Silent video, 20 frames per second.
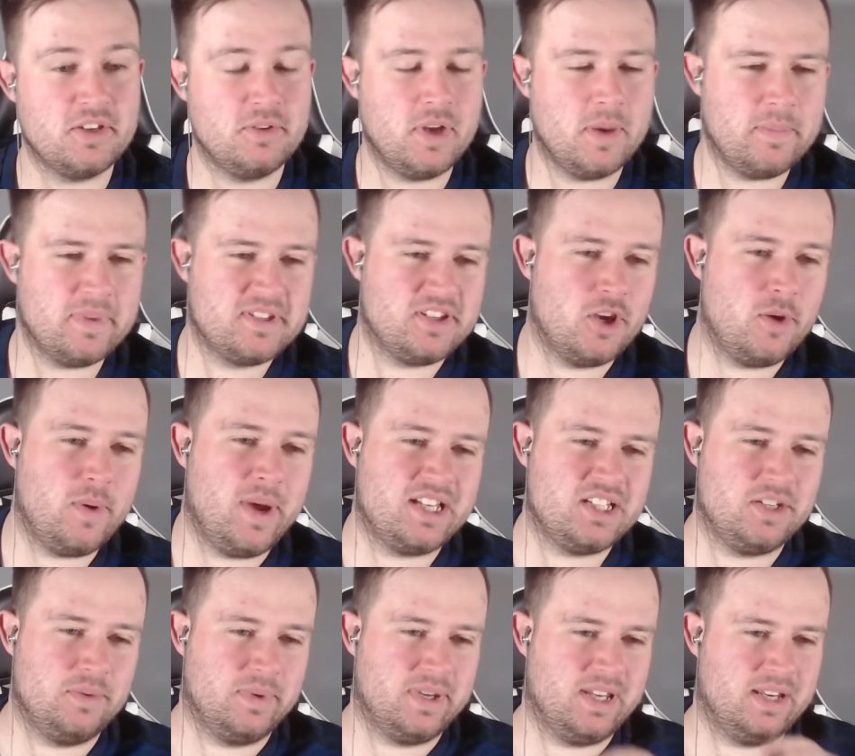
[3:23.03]
So number two,
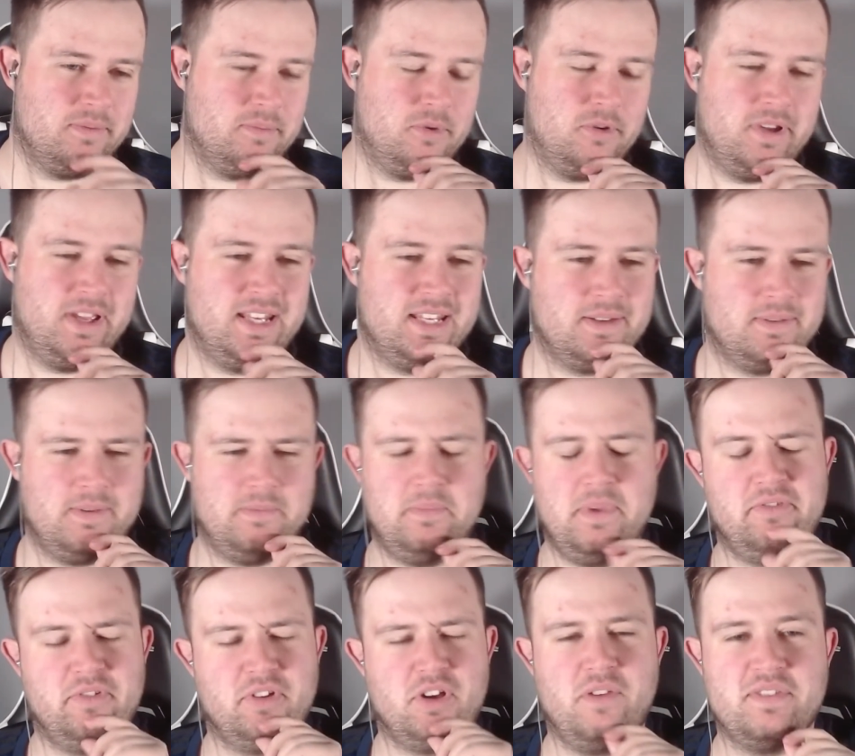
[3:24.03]
actually, we're getting probably a
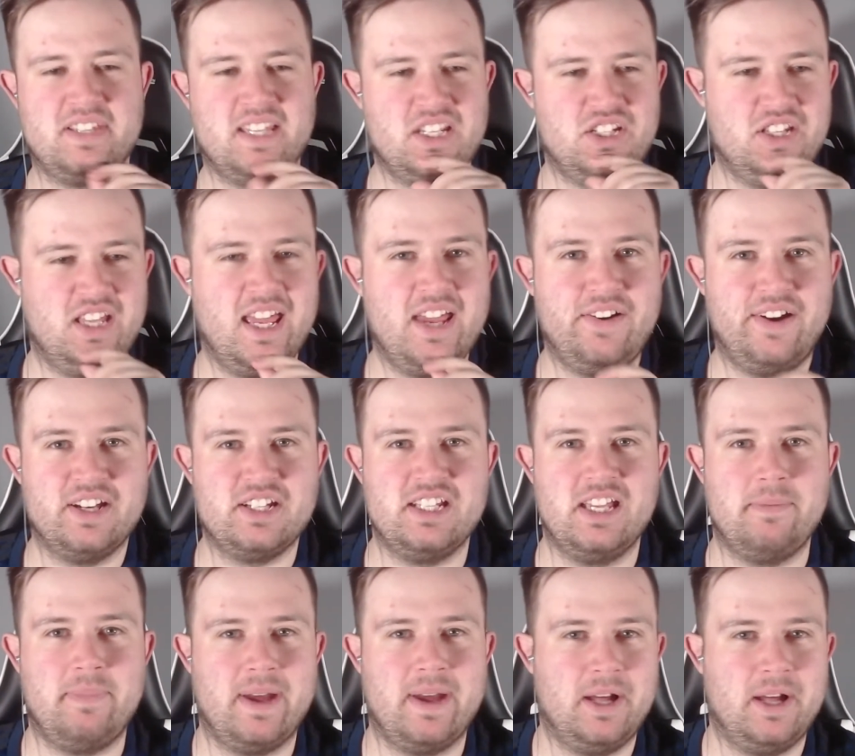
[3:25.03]
bit of a conversation here,
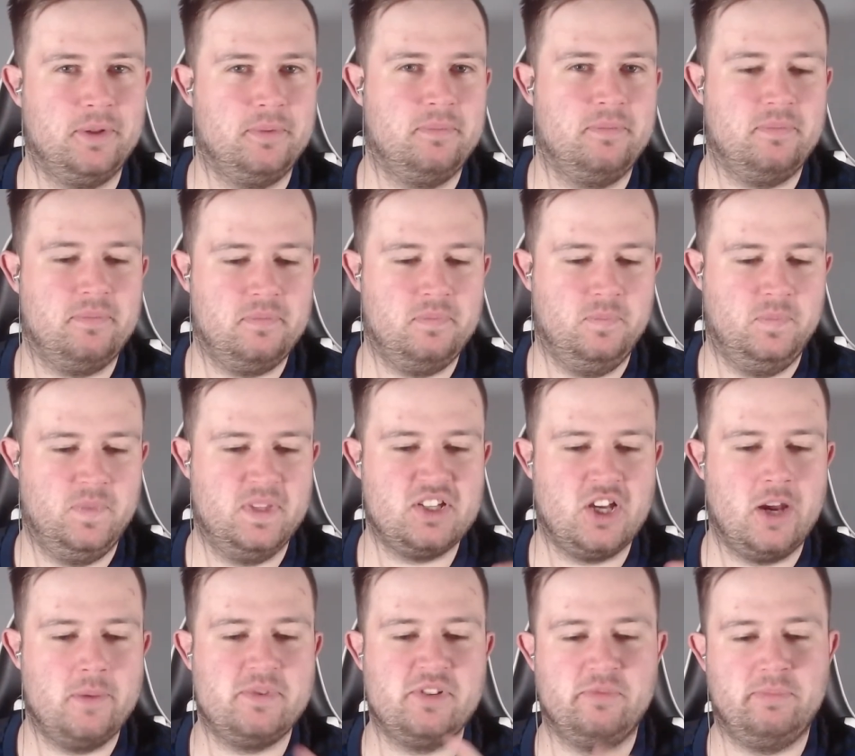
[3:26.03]
actually, about the
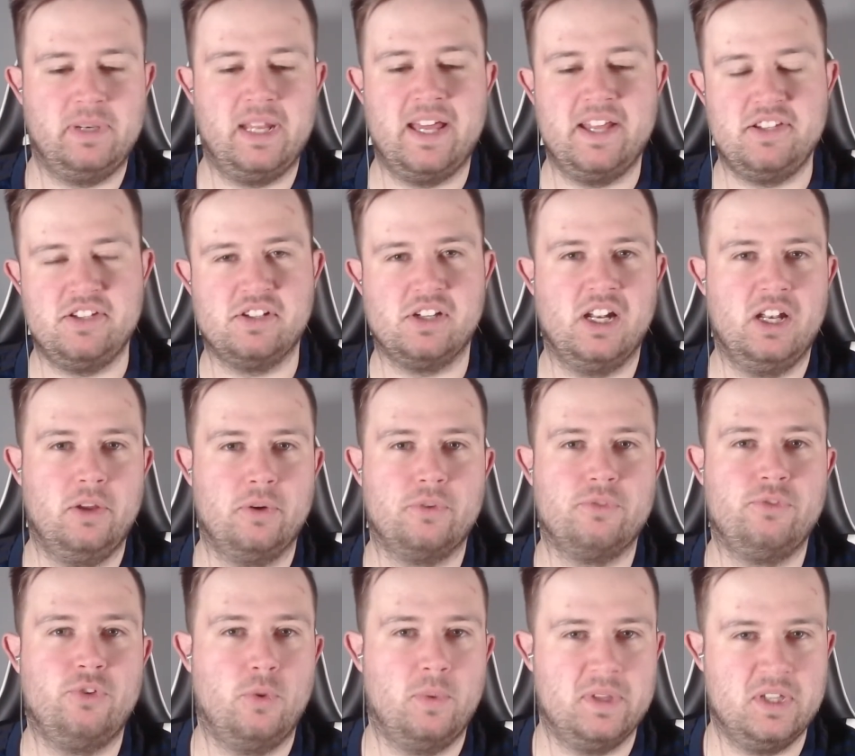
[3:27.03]
types of players you're going to
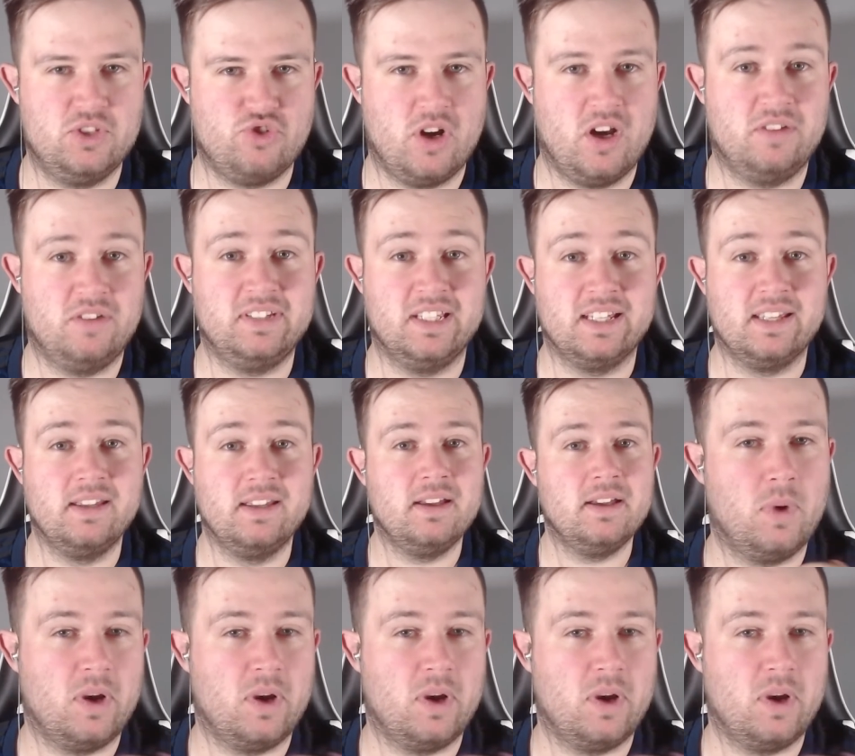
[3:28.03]
look for when you're drafting.